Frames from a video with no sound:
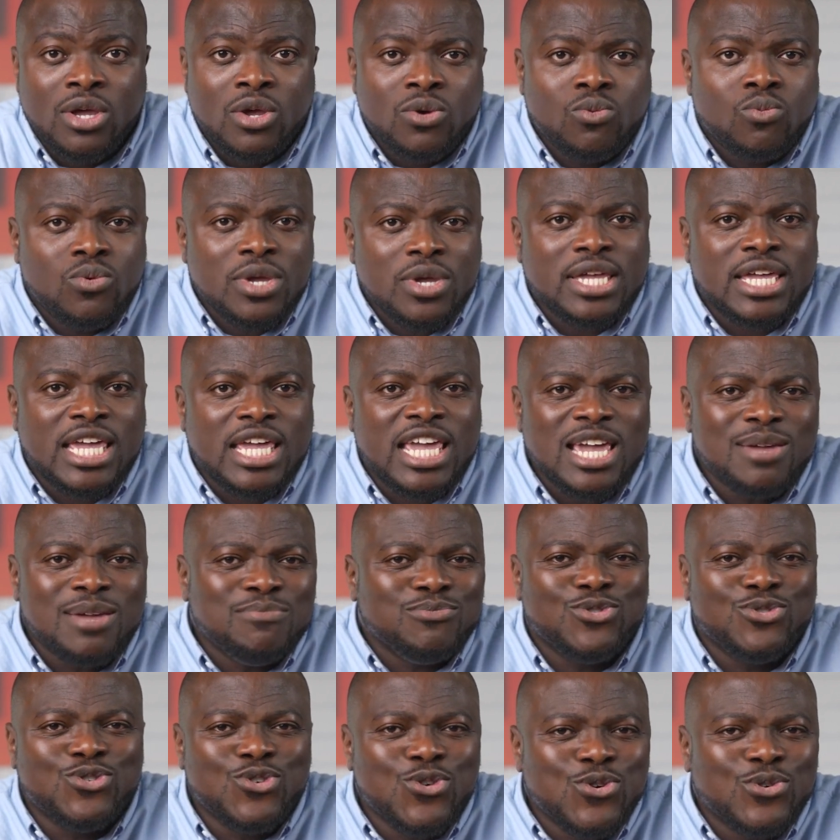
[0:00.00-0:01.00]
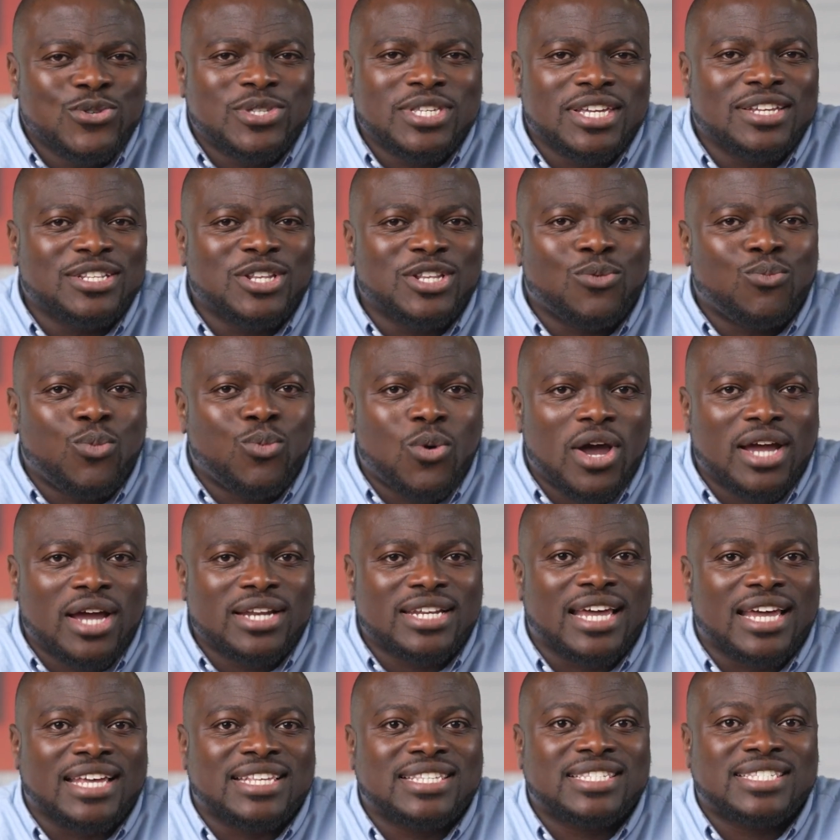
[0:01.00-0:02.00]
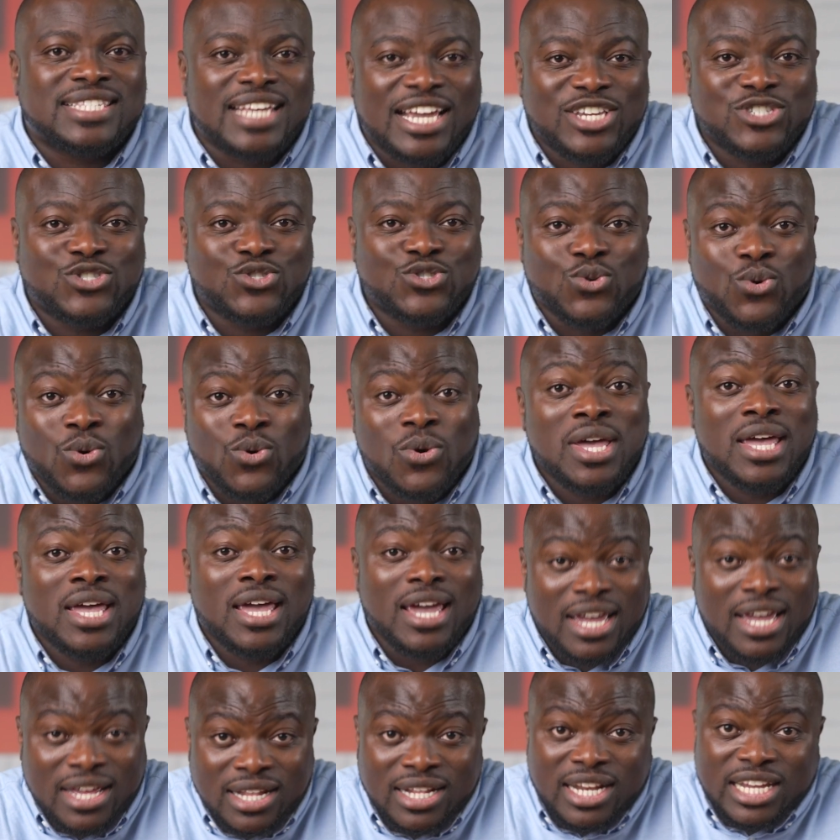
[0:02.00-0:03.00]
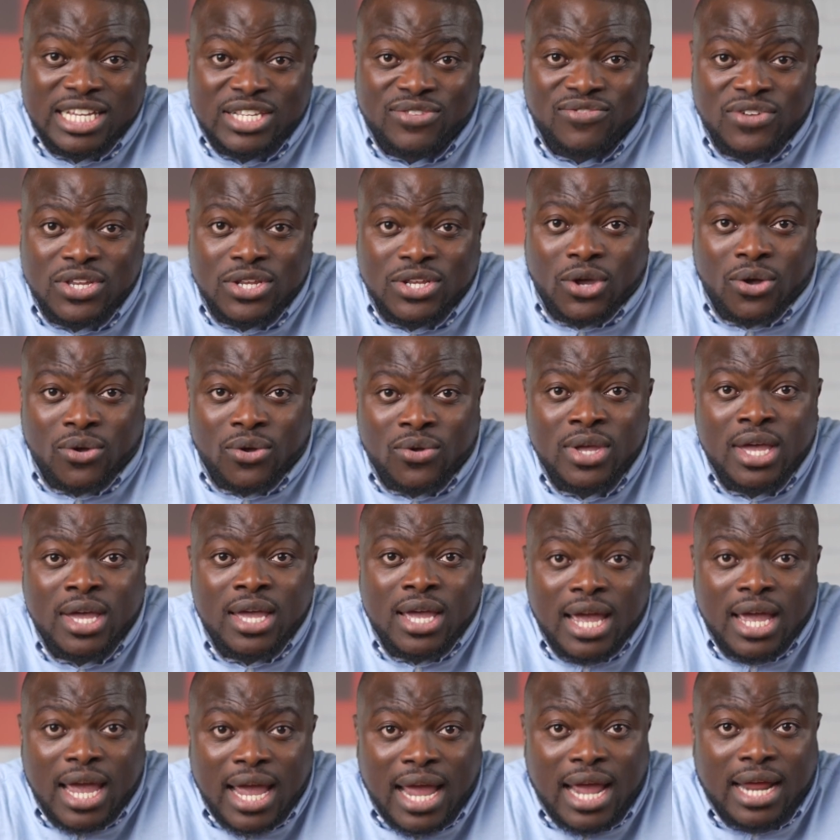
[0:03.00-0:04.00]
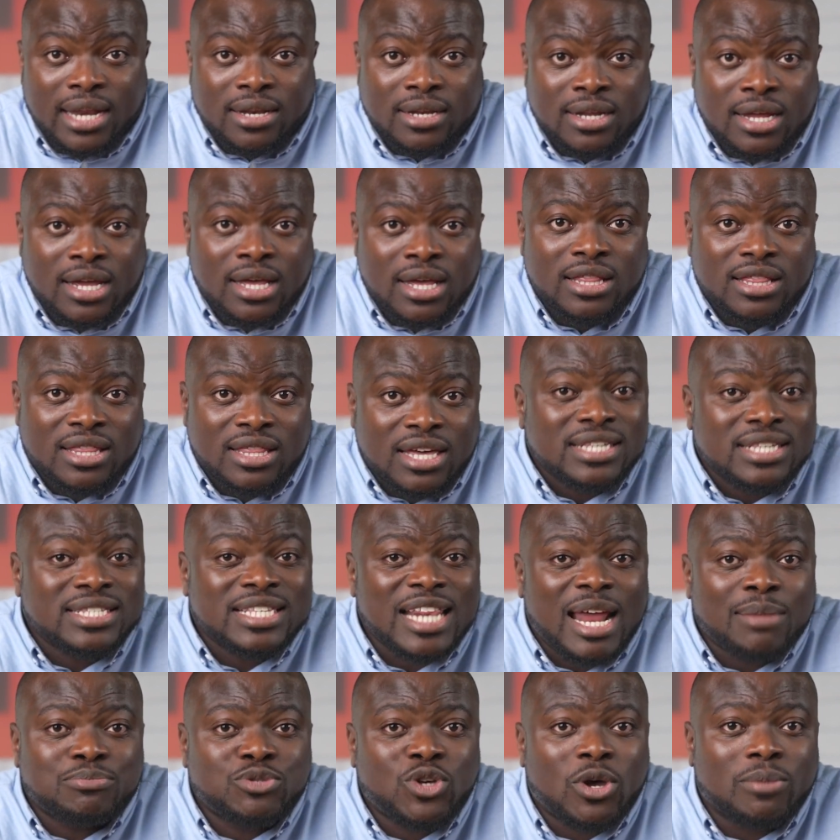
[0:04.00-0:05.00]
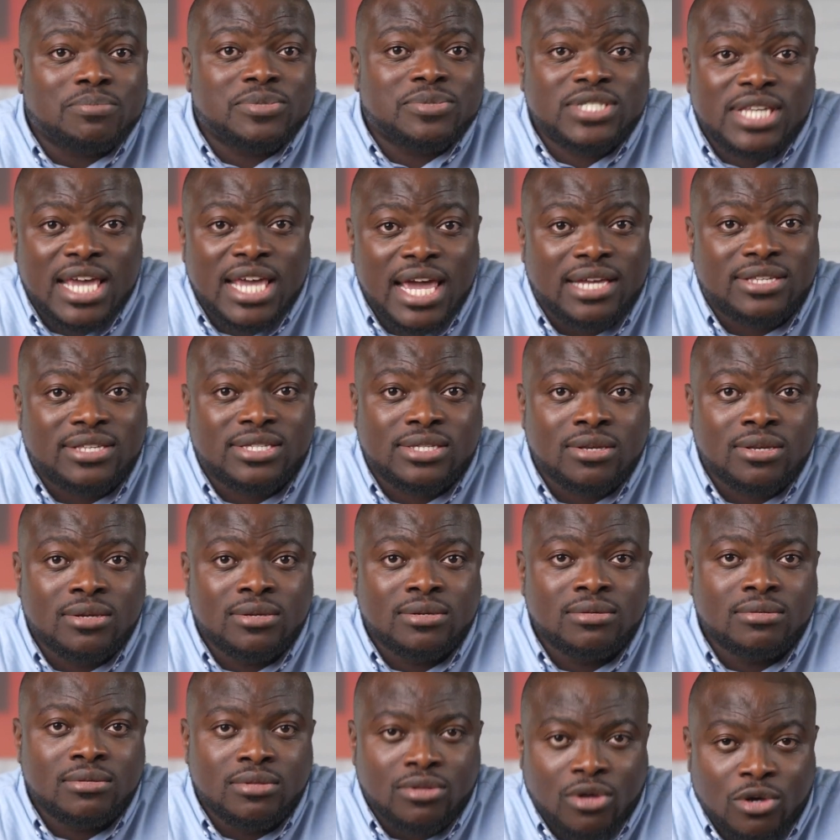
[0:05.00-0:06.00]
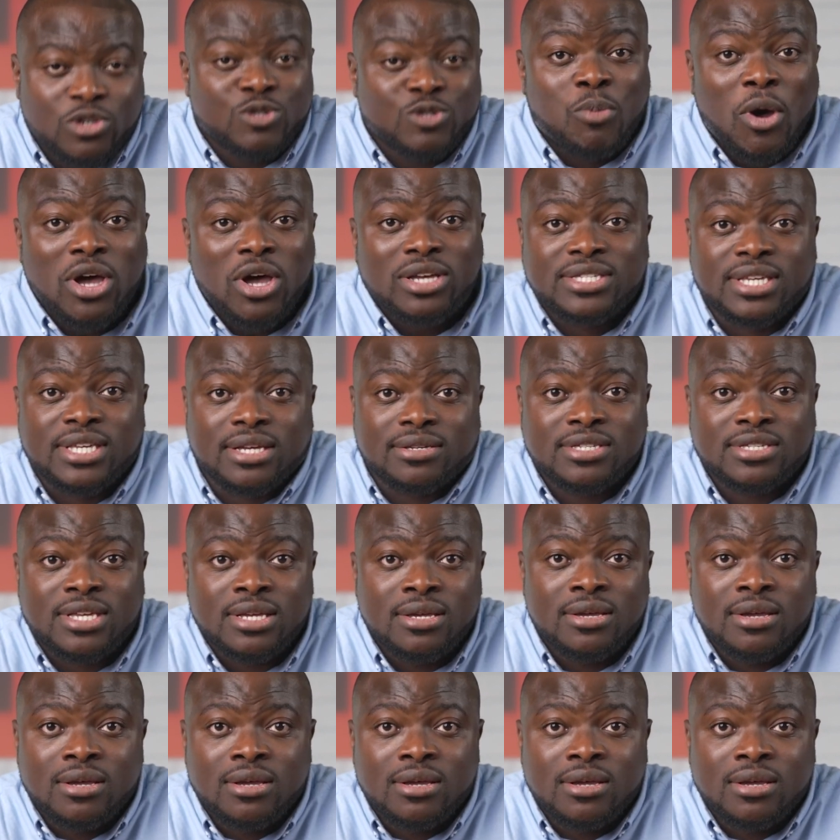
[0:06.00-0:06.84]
We keep using the word essential in this video, and this laptop ticks those boxes.